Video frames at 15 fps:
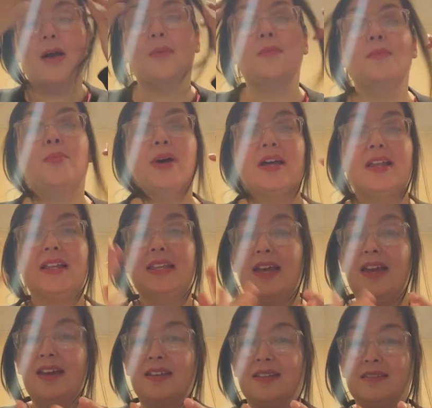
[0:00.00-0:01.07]
But
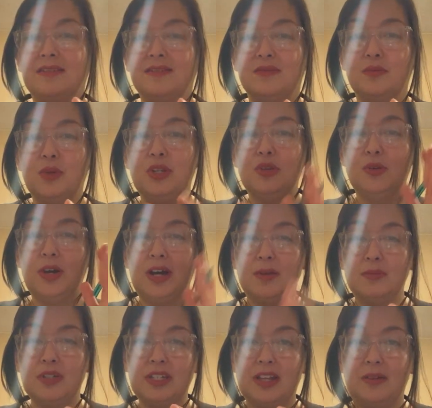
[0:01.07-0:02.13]
again, when you
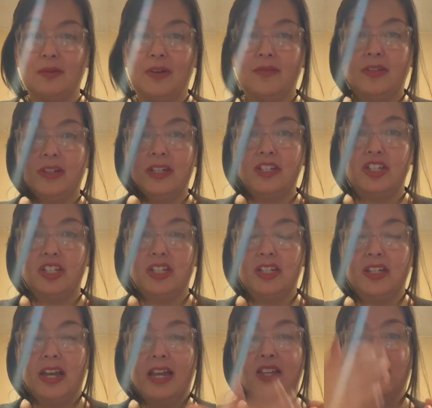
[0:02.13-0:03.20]
come to that
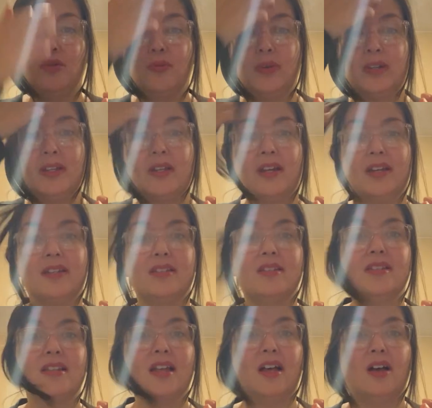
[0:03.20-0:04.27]
revelation and you
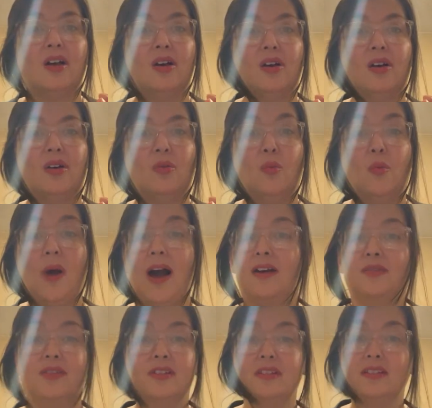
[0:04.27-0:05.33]
realize,
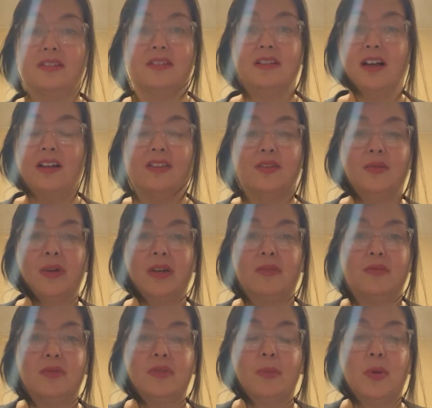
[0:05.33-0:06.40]
wow, this is not the way it
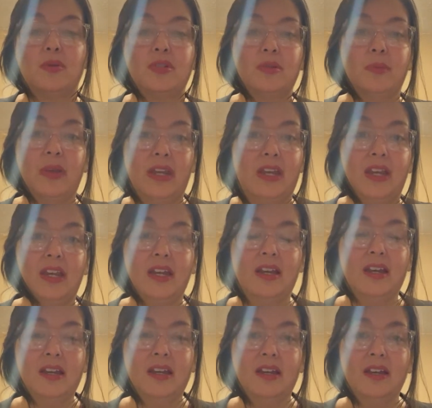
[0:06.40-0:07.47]
was supposed to be,
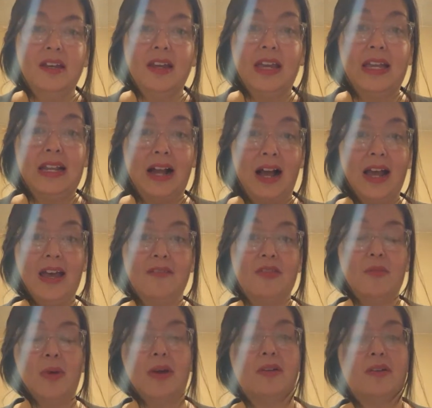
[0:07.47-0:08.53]
and I have the
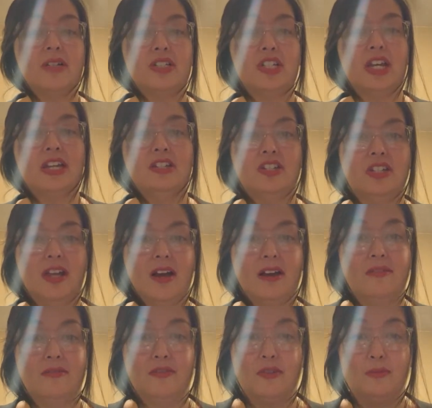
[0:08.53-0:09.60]
power to change
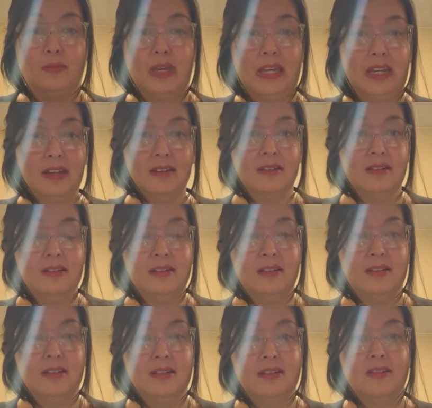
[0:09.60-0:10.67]
that for me,
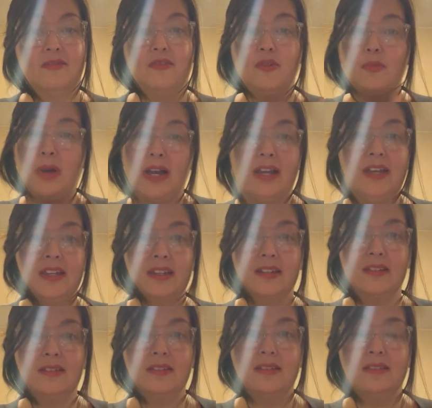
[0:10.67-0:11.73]
for my
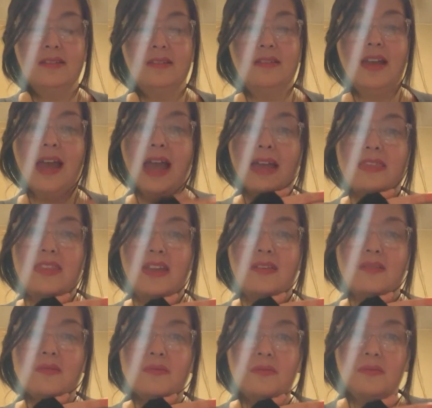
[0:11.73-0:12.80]
kids, and
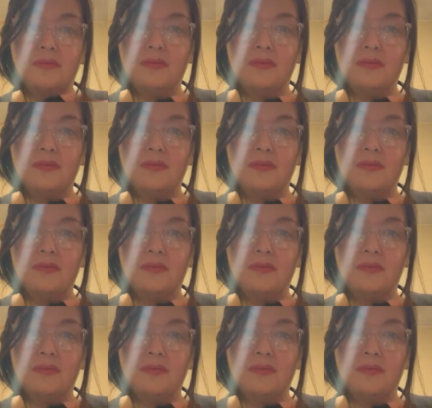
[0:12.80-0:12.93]
then,